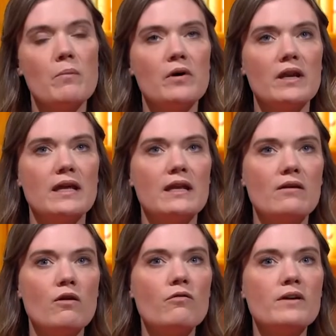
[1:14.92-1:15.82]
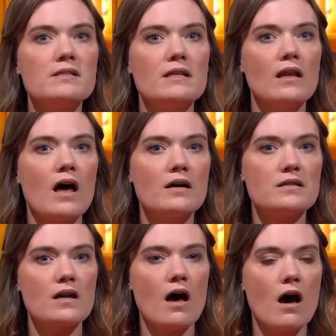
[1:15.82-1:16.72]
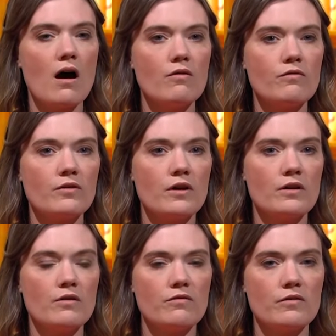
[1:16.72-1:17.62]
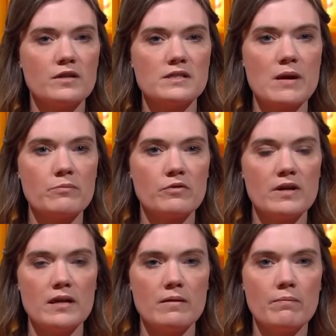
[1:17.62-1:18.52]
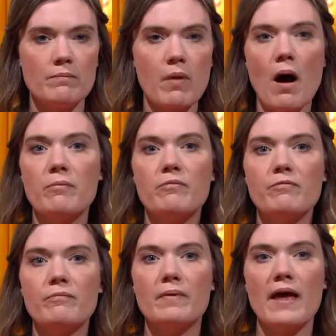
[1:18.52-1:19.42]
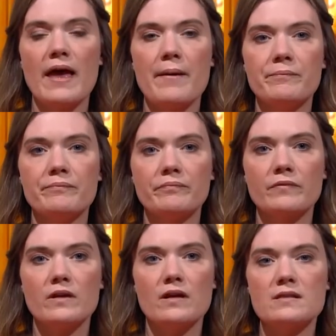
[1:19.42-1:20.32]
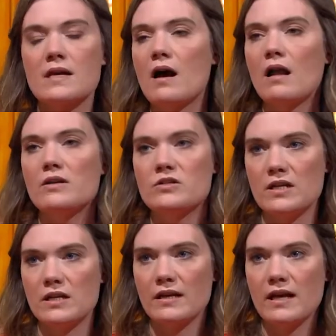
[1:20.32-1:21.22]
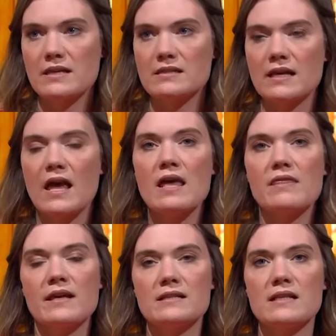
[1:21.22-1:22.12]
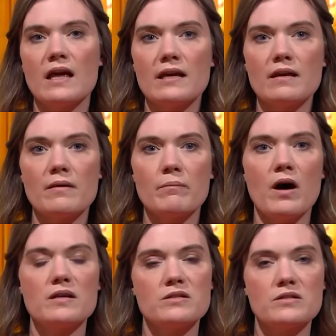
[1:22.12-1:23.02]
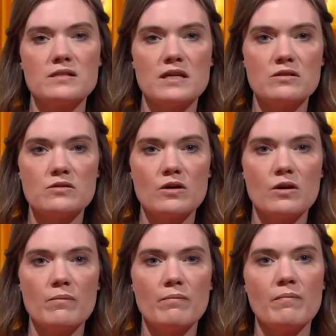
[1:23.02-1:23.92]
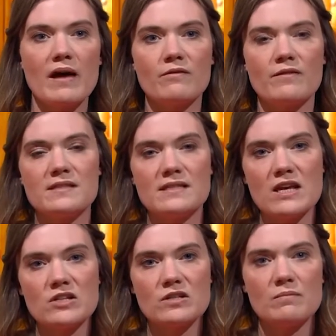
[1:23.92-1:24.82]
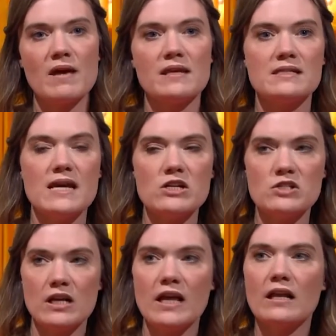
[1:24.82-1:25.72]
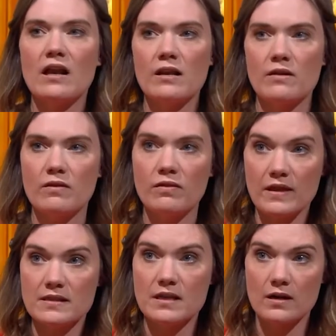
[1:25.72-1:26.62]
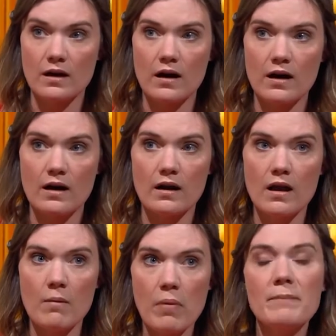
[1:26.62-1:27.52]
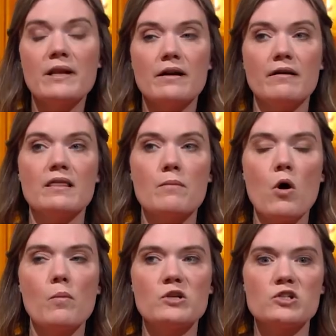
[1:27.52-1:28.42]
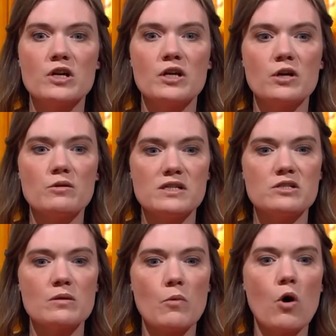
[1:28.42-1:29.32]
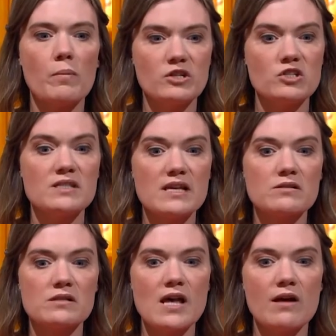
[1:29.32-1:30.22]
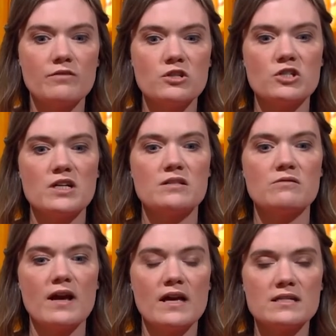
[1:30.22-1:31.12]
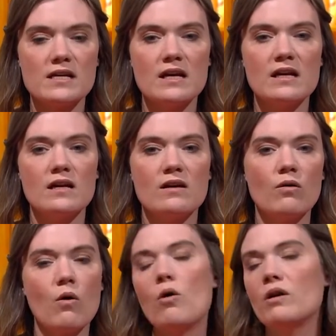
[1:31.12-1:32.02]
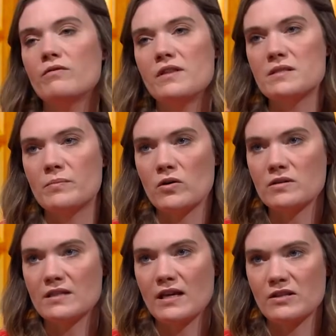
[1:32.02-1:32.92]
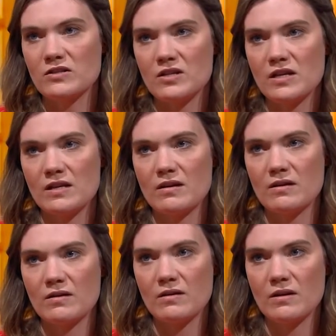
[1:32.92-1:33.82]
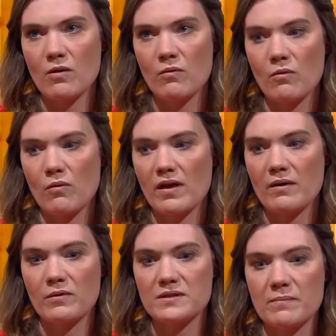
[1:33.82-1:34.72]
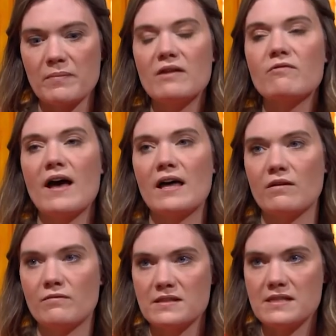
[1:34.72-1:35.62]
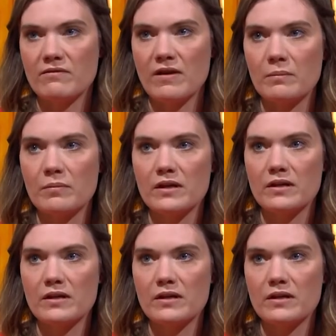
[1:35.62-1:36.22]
But it covers a lot of kind of contemporary pop psychology, I guess, like things like imposter syndrome, manifestation, meditation, like a lot of things that are popular at the moment. She kind of goes into them all because she says herself that she has read all of these books. Like she, was a big fan of the self-help